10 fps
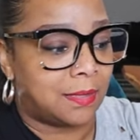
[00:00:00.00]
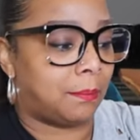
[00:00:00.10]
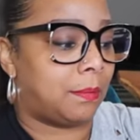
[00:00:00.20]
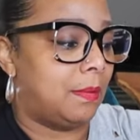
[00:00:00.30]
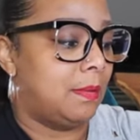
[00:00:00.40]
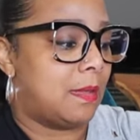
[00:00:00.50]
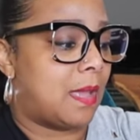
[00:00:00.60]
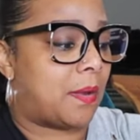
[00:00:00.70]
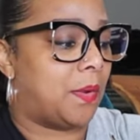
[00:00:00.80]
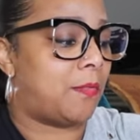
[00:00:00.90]

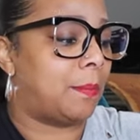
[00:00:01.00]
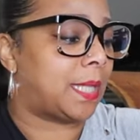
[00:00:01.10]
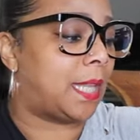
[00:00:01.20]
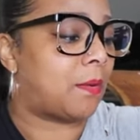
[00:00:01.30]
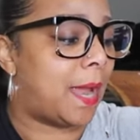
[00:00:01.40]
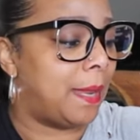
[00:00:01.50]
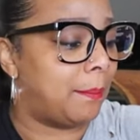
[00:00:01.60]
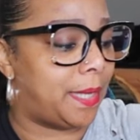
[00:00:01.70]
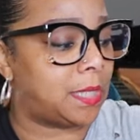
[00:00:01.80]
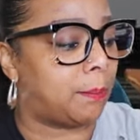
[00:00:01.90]
I don't know if I'm saying it
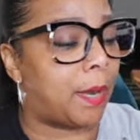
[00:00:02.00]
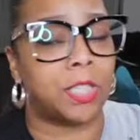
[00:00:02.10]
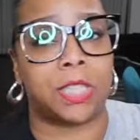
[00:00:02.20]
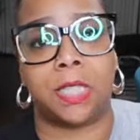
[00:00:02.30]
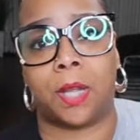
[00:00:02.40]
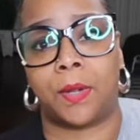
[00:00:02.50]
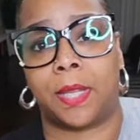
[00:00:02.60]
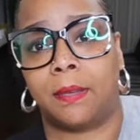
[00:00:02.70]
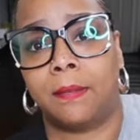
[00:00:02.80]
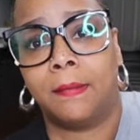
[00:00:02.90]
right, but it's a Persian
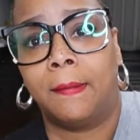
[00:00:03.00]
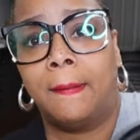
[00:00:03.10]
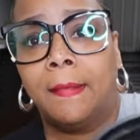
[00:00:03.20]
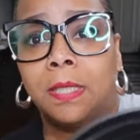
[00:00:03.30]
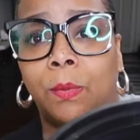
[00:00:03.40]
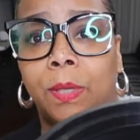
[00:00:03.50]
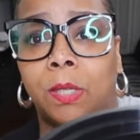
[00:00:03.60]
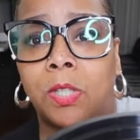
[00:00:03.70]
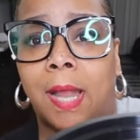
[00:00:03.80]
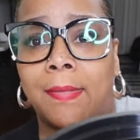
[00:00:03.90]
donut. So we're
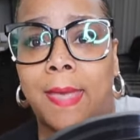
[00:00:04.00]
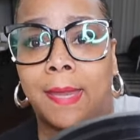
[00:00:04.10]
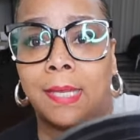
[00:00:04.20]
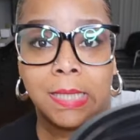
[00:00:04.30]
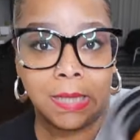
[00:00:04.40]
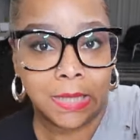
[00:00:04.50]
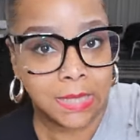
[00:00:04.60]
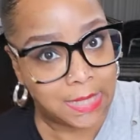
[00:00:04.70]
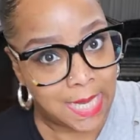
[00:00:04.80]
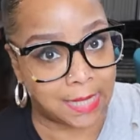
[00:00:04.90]
going to try that
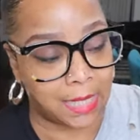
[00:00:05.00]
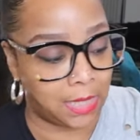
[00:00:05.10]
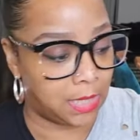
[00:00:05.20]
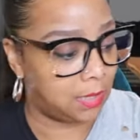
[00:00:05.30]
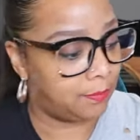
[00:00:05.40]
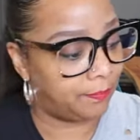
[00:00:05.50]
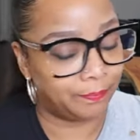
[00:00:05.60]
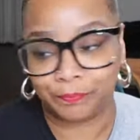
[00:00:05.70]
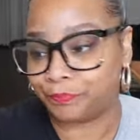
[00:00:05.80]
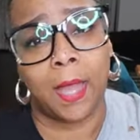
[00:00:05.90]
at the end.
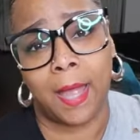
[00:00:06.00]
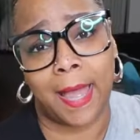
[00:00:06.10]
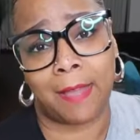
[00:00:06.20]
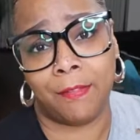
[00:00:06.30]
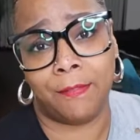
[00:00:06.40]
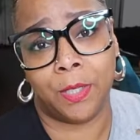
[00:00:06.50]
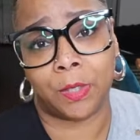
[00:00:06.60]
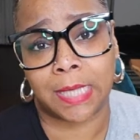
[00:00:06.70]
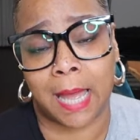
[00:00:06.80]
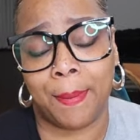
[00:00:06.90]
I have a
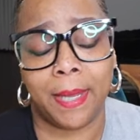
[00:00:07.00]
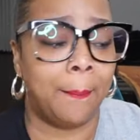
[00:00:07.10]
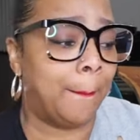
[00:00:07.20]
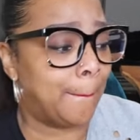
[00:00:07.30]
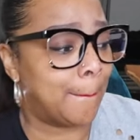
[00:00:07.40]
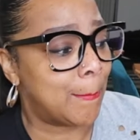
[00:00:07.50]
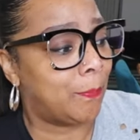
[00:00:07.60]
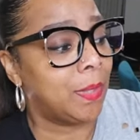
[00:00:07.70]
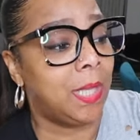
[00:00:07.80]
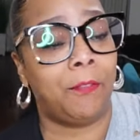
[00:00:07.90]
viewer topic.
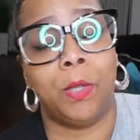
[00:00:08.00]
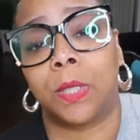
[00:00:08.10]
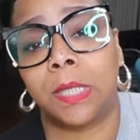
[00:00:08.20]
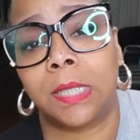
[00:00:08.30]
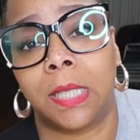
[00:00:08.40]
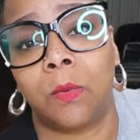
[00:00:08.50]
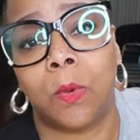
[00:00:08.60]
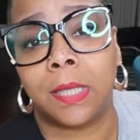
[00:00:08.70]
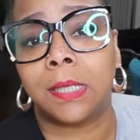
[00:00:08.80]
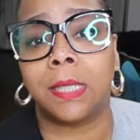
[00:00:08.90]
If you want to send
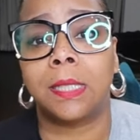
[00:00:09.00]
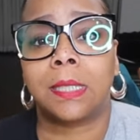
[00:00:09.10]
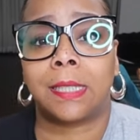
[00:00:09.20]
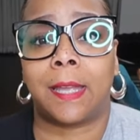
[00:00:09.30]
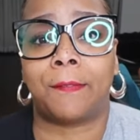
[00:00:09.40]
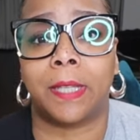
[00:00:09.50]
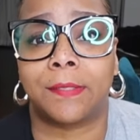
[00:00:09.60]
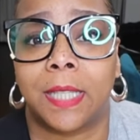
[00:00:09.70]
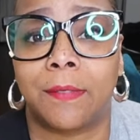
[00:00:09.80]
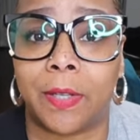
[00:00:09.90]
one, send it to Steph
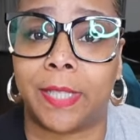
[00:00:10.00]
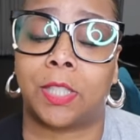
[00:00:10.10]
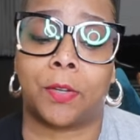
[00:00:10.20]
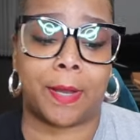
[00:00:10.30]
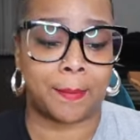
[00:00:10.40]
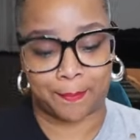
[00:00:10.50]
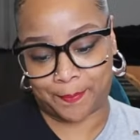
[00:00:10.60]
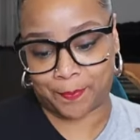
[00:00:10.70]
Loves Love on Instagram.